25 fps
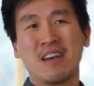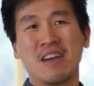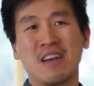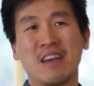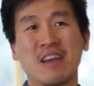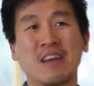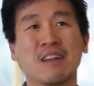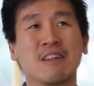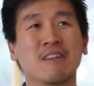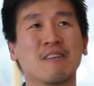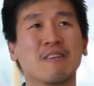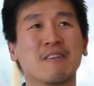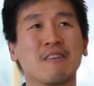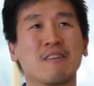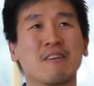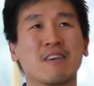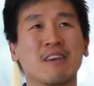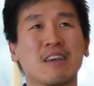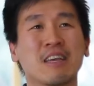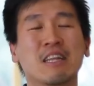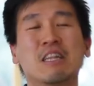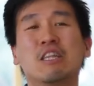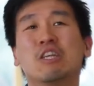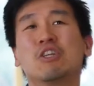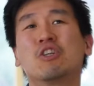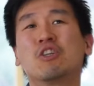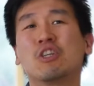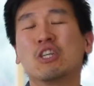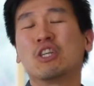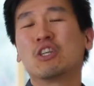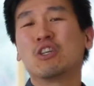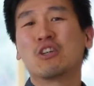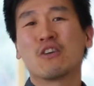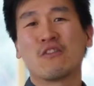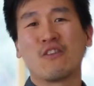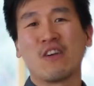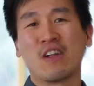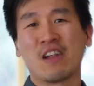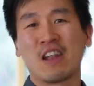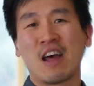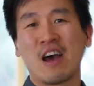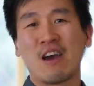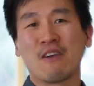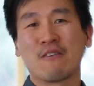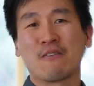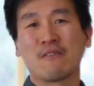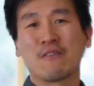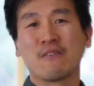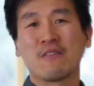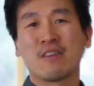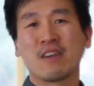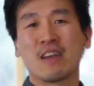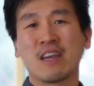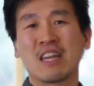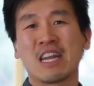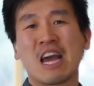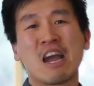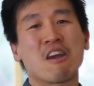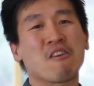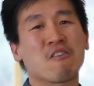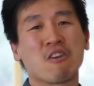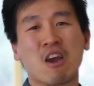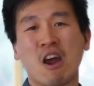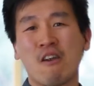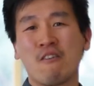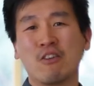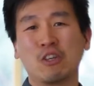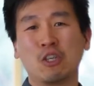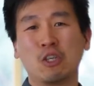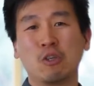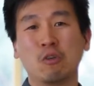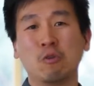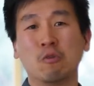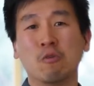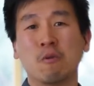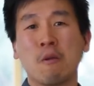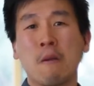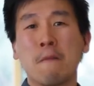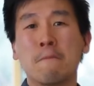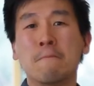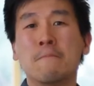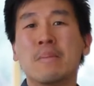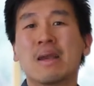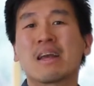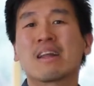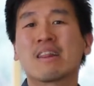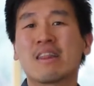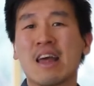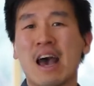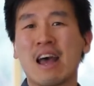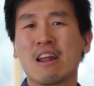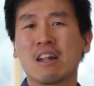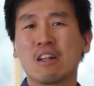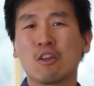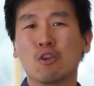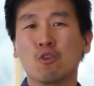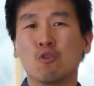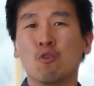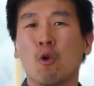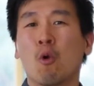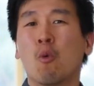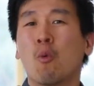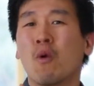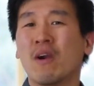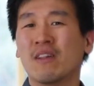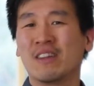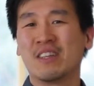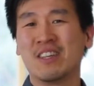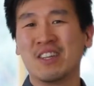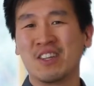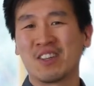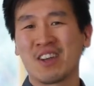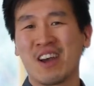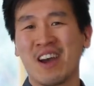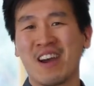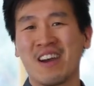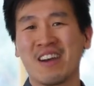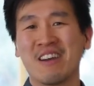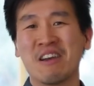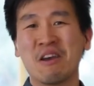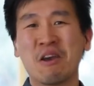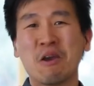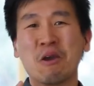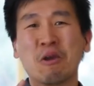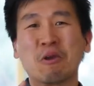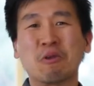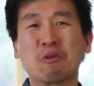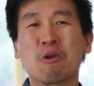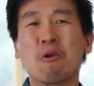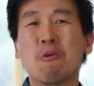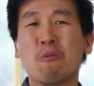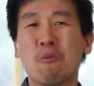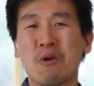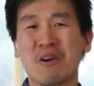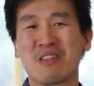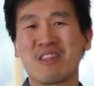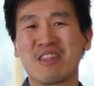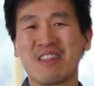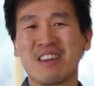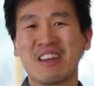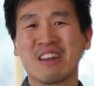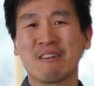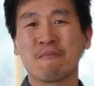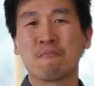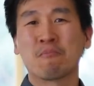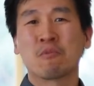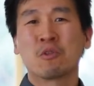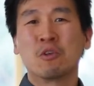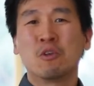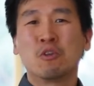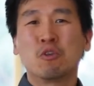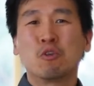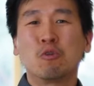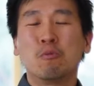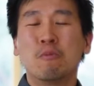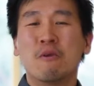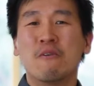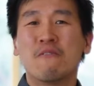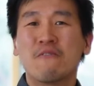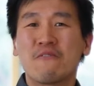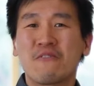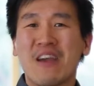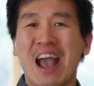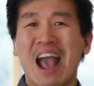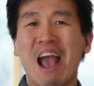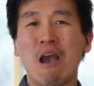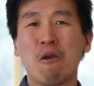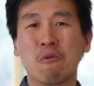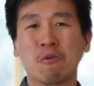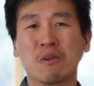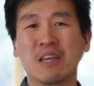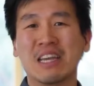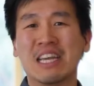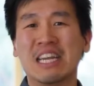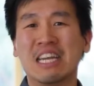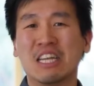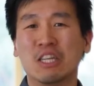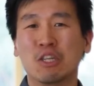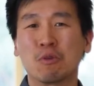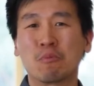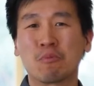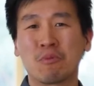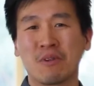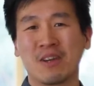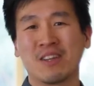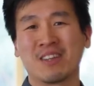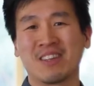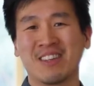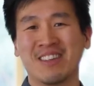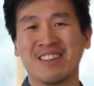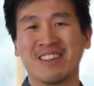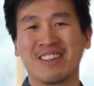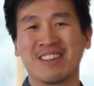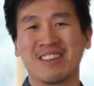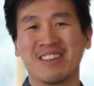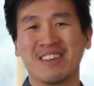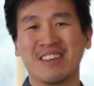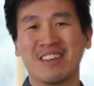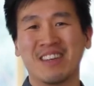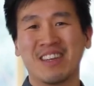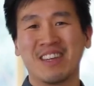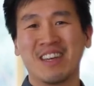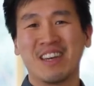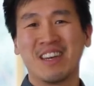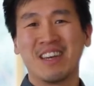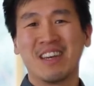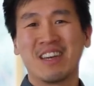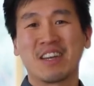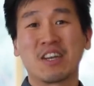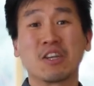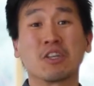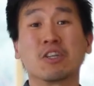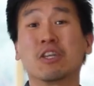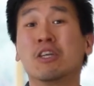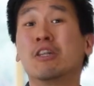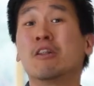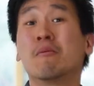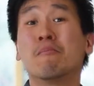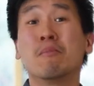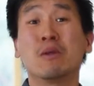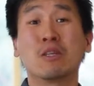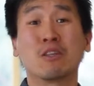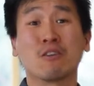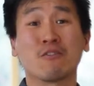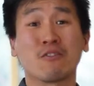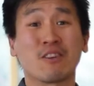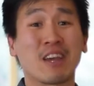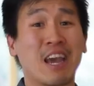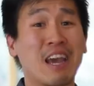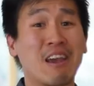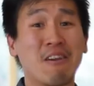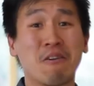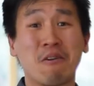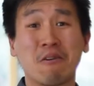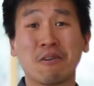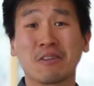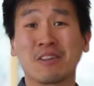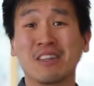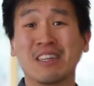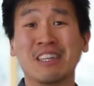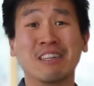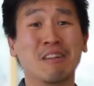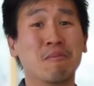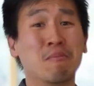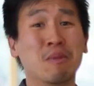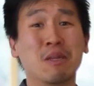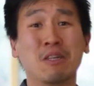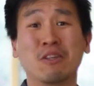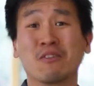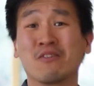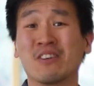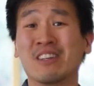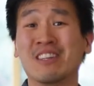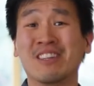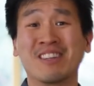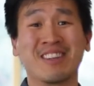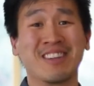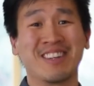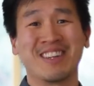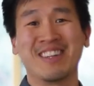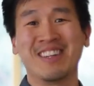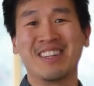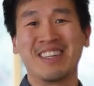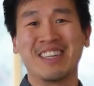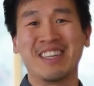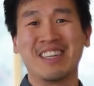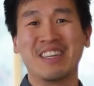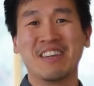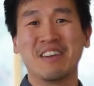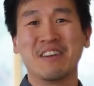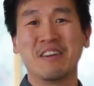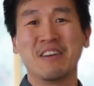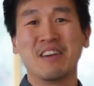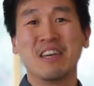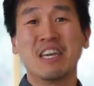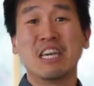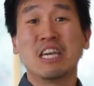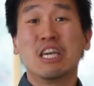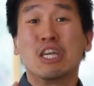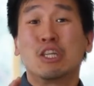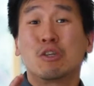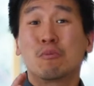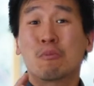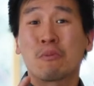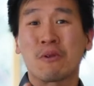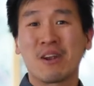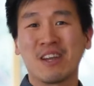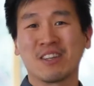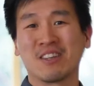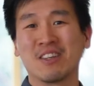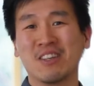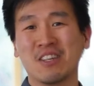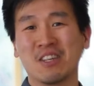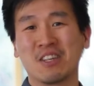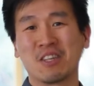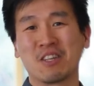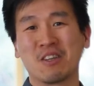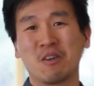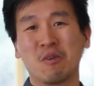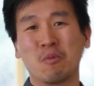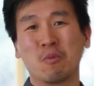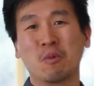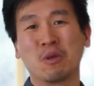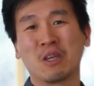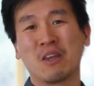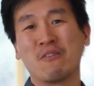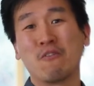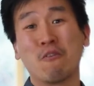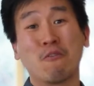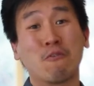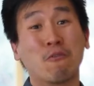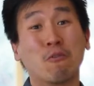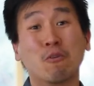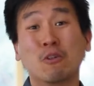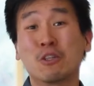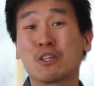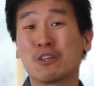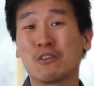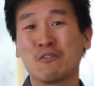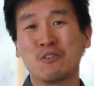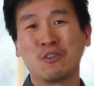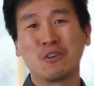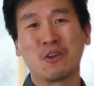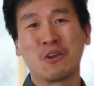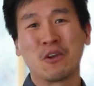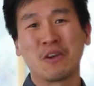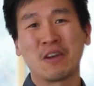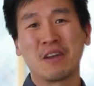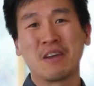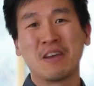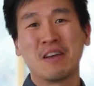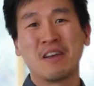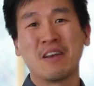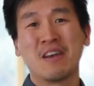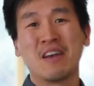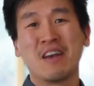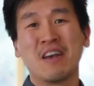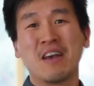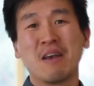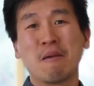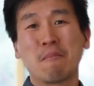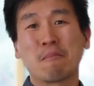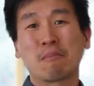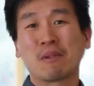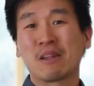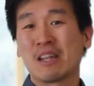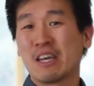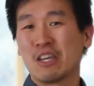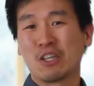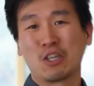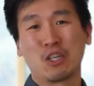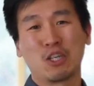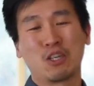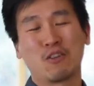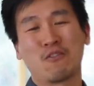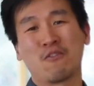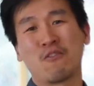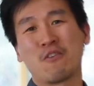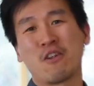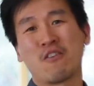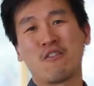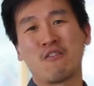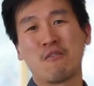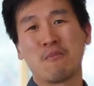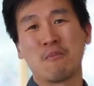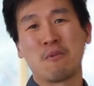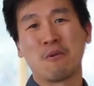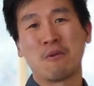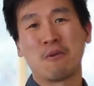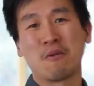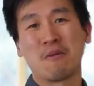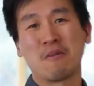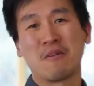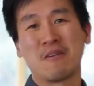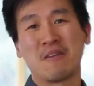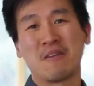And in this season of our life, and I encourage you, make that your one desire, your one thing, to be found in His presence. Because in the midst of chaos, in the midst of uncertainty, His presence will give you fullness of joy, pleasures forevermore.